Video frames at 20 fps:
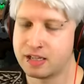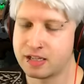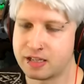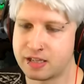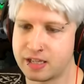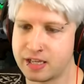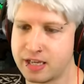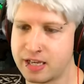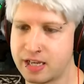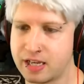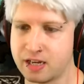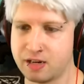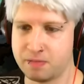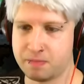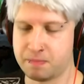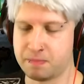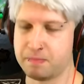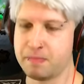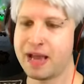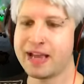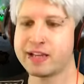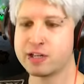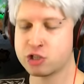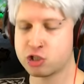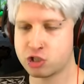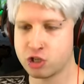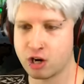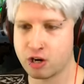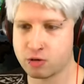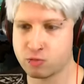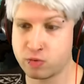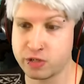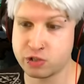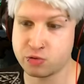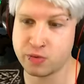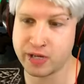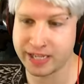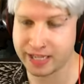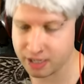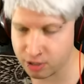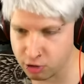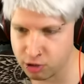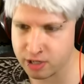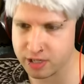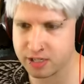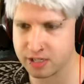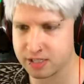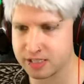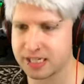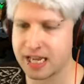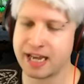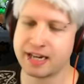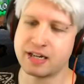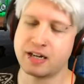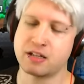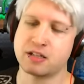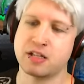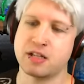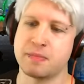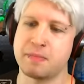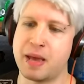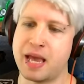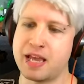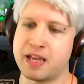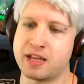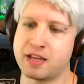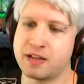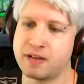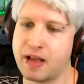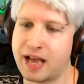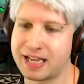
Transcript: The mega shark, which we could technically make,